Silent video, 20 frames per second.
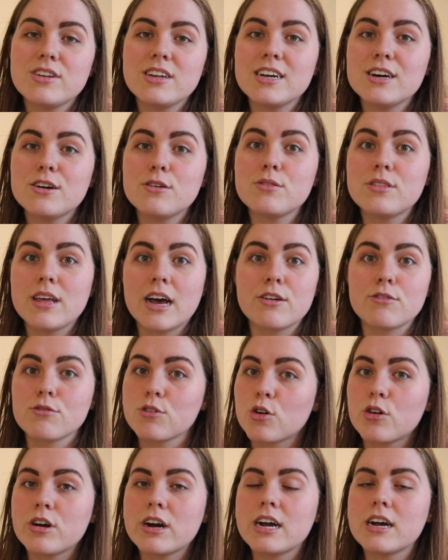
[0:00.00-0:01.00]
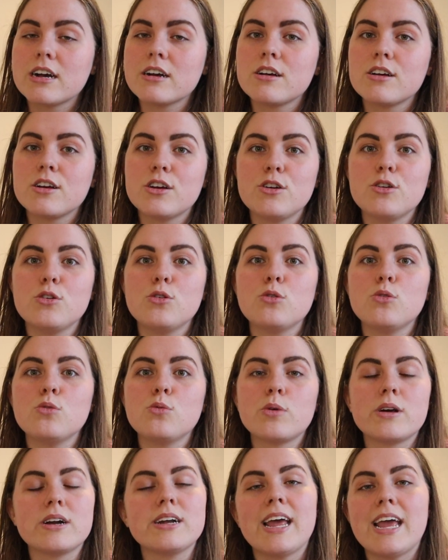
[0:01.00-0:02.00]
video than RORA, who
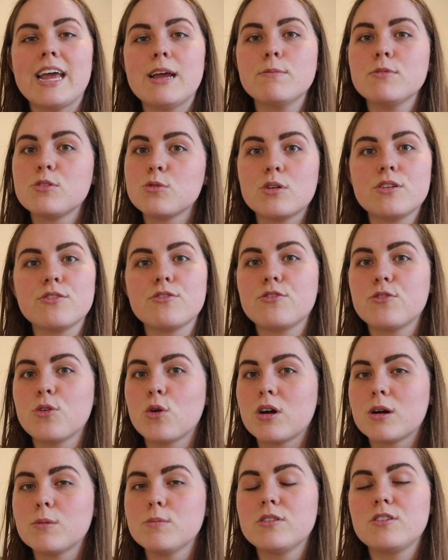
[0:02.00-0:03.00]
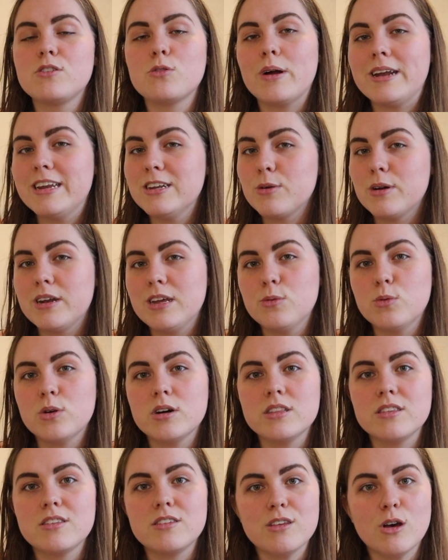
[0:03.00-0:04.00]
were named one of Forbes'
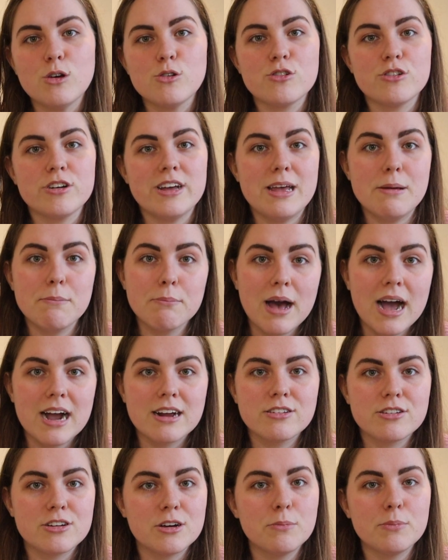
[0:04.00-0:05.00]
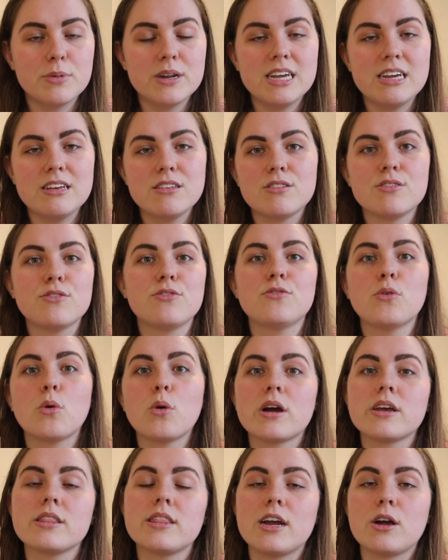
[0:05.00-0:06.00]
2021 social impact companies
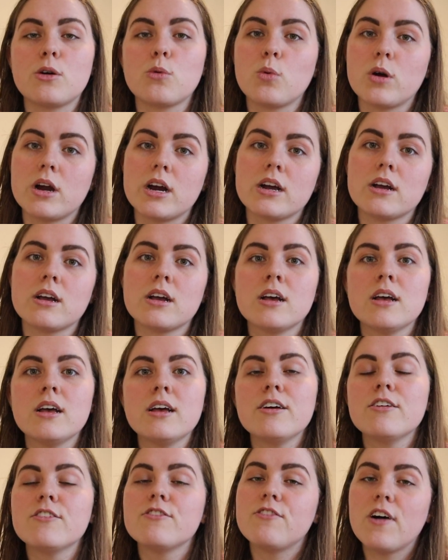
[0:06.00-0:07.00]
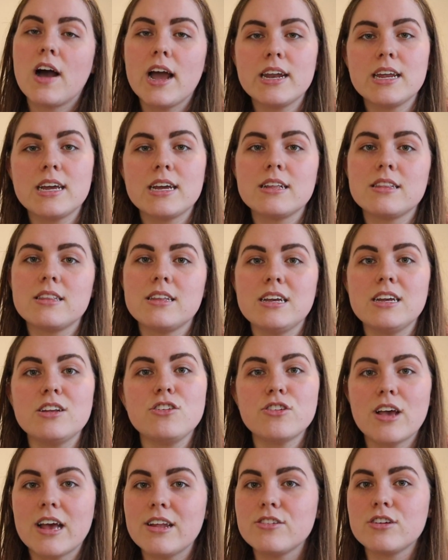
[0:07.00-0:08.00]
for their work fighting the
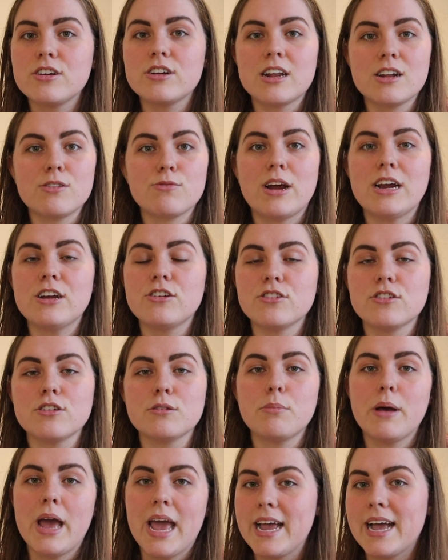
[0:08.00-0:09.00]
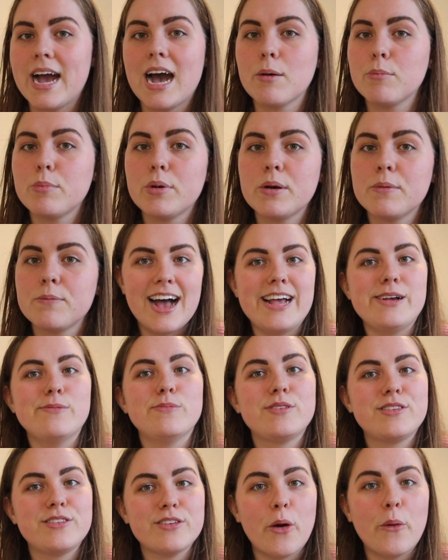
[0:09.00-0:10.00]
gendered and racial pay gap. I am
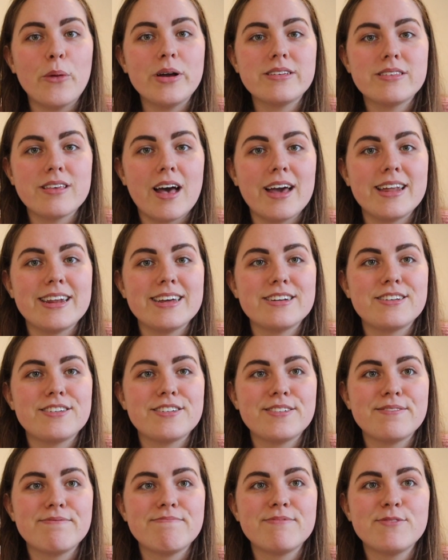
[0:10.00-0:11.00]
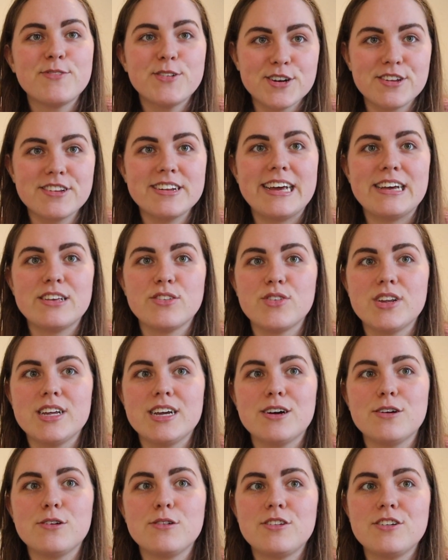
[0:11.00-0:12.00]
so excited for today's
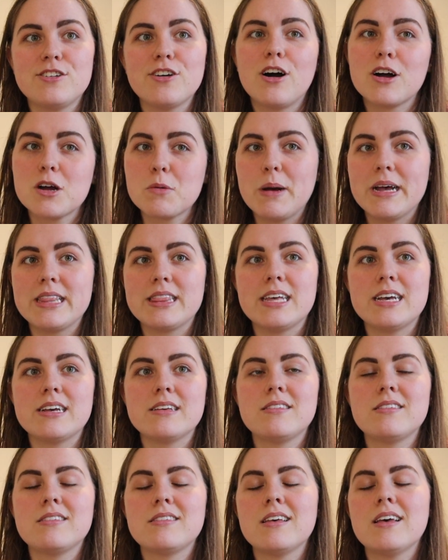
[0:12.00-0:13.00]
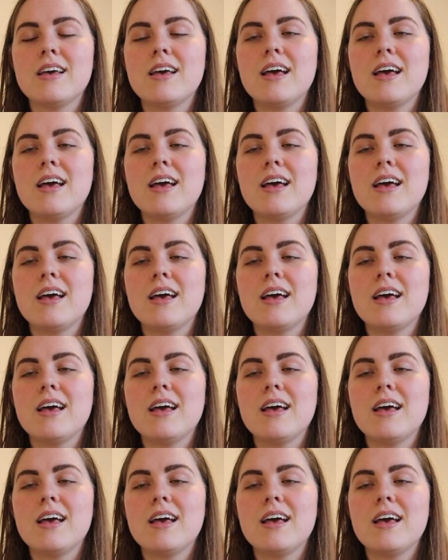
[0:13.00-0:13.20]
video to talk about this.